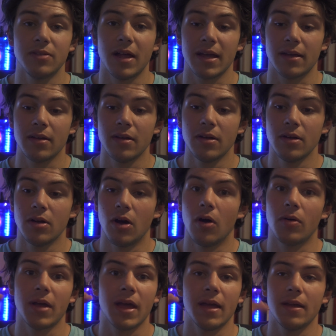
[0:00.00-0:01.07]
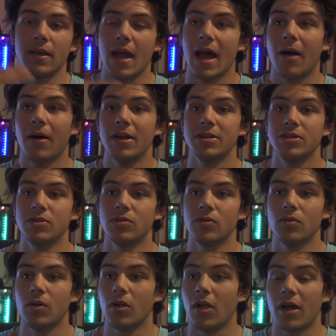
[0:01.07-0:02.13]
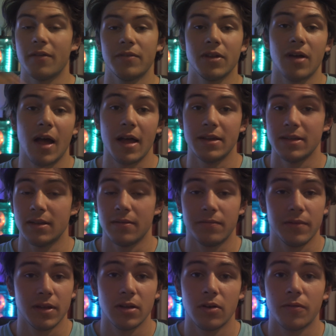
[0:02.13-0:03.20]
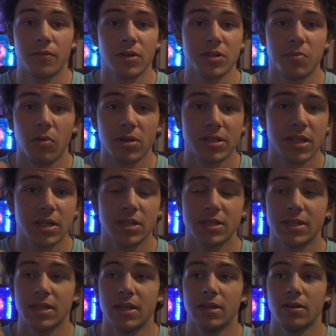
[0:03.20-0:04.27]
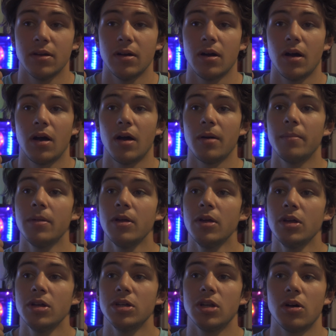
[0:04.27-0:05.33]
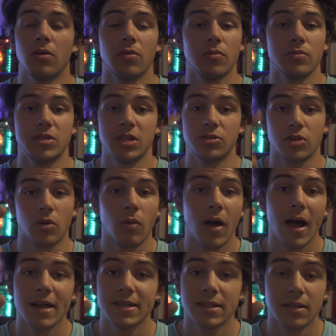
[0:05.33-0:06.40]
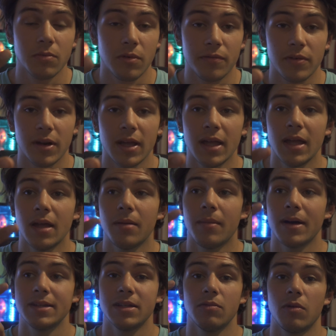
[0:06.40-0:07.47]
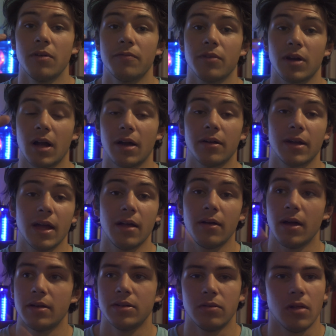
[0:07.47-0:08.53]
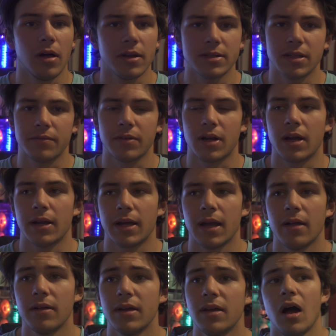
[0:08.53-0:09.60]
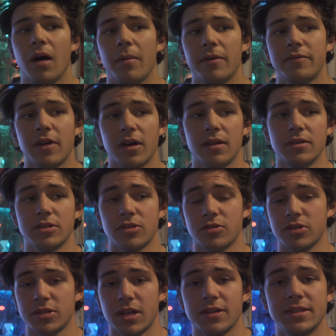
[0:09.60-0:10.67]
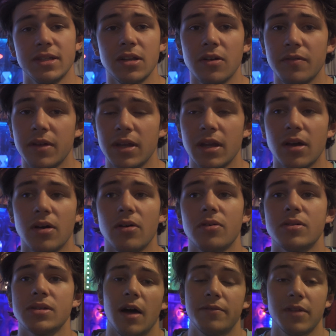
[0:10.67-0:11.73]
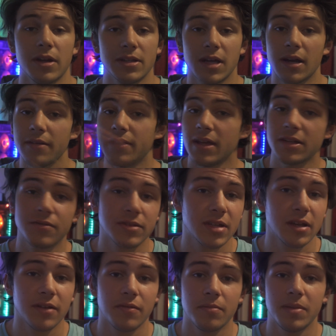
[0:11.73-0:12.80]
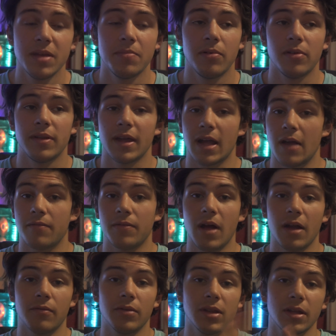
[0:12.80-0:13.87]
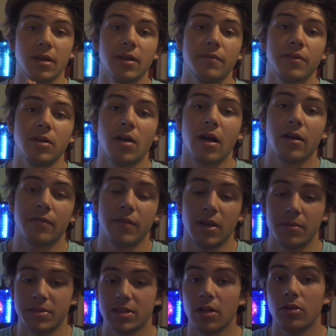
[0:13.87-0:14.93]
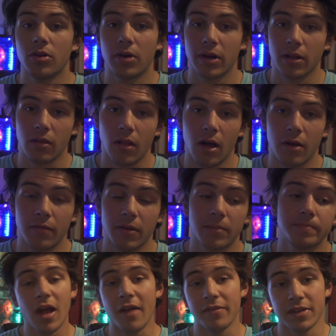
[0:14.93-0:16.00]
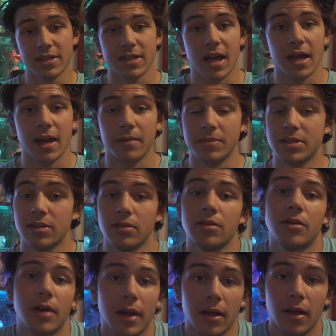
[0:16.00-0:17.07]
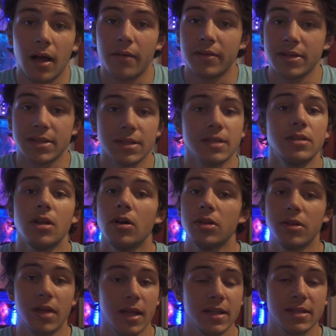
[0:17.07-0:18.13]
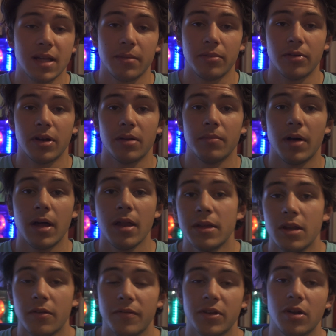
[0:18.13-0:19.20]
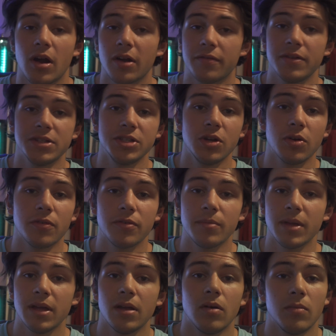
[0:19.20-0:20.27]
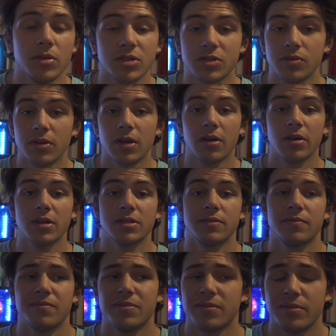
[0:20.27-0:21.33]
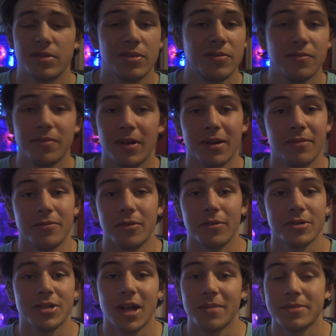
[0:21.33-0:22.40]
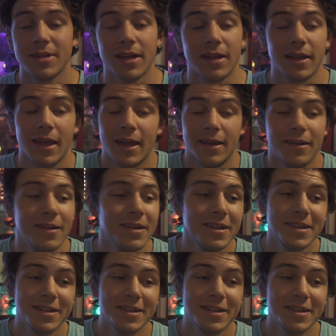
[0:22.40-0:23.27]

like, okay, now I do a lot of video. I did a video for a sports agency. You know, Dietrich Wise, I did one for him. I did one for Connor Kelly. I do a lot of stuff for Connor Kelly. I've done Sergio Salcido videos. I've done a ton of things for a ton of different people, and like I've gotten really good at videography, and I'm still learning a lot of it. Graphic design, I'm still learning, obviously. No, you can't stop learning, but you know, videography is newer for me, almost 2 years. Fucking Photoshop's like 8.